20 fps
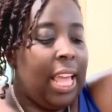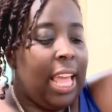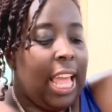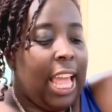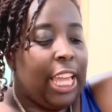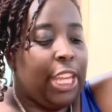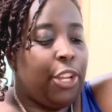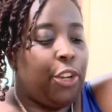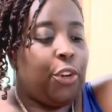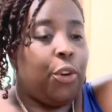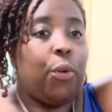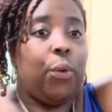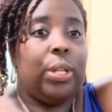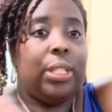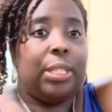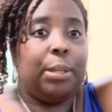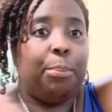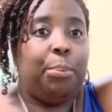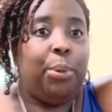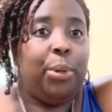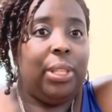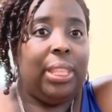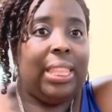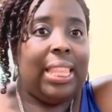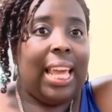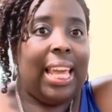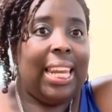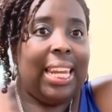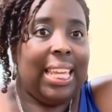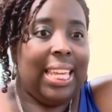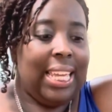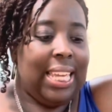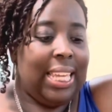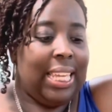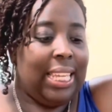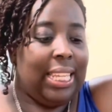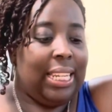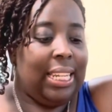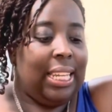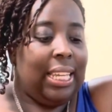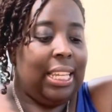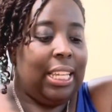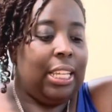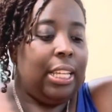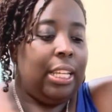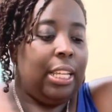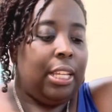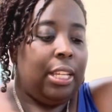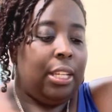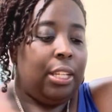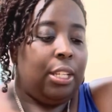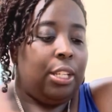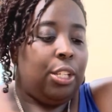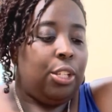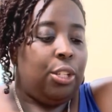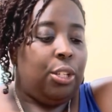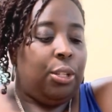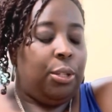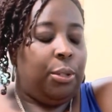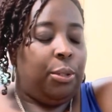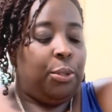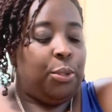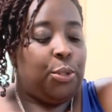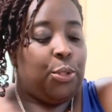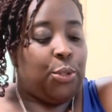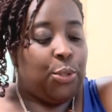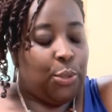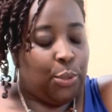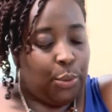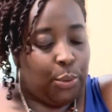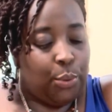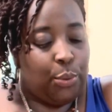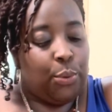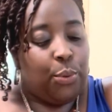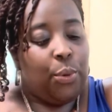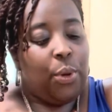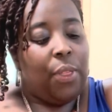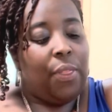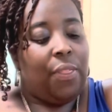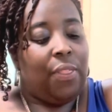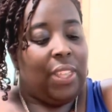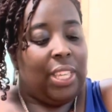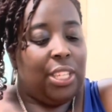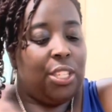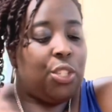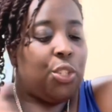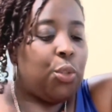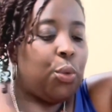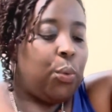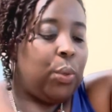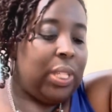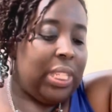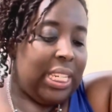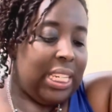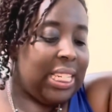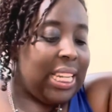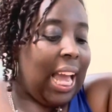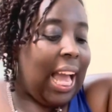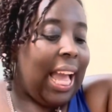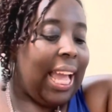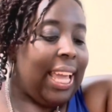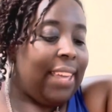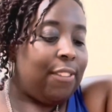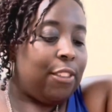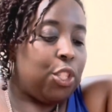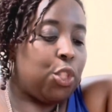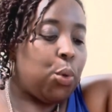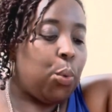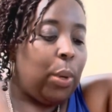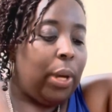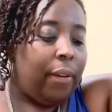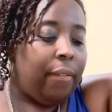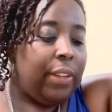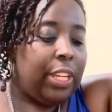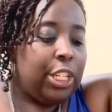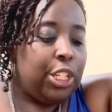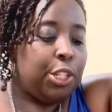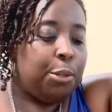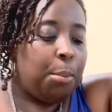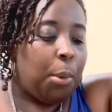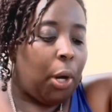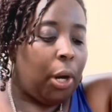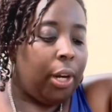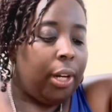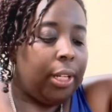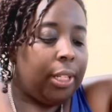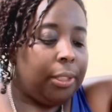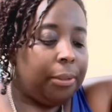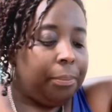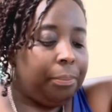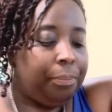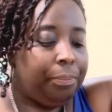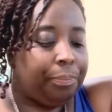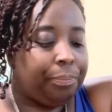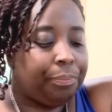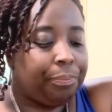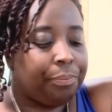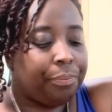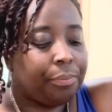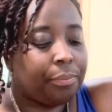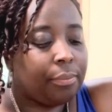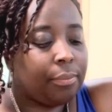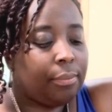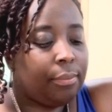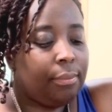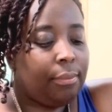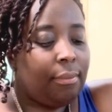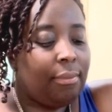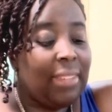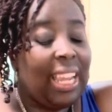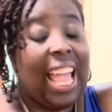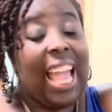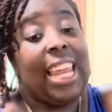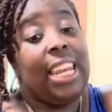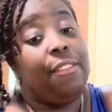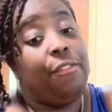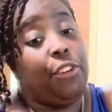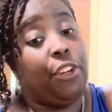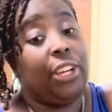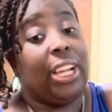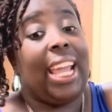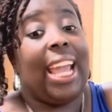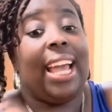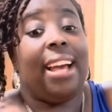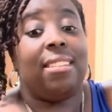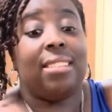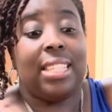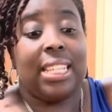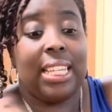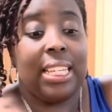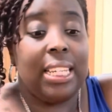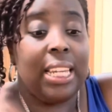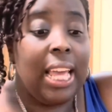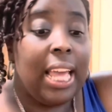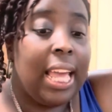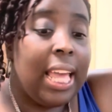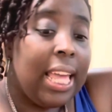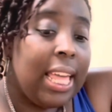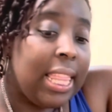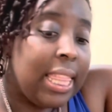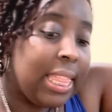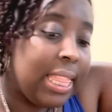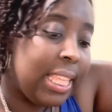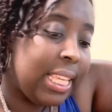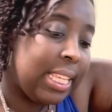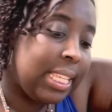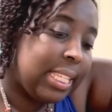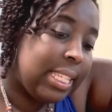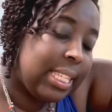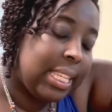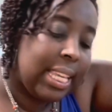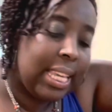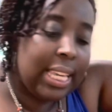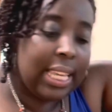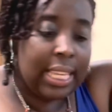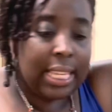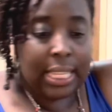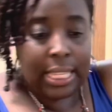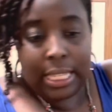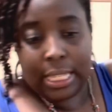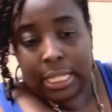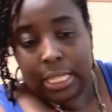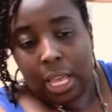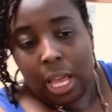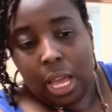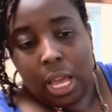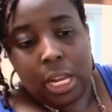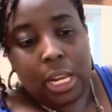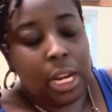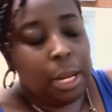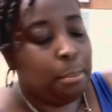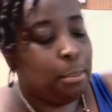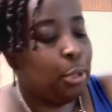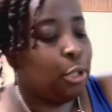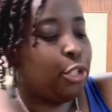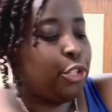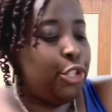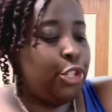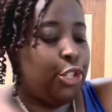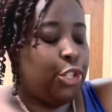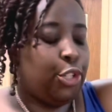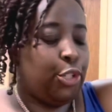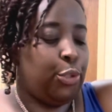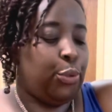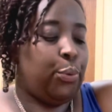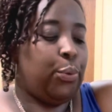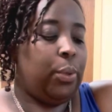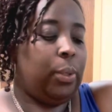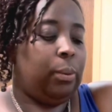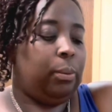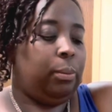and you're going to put that in to this twisty tie at the 12-inch mark. And if you're counting, this is number 2.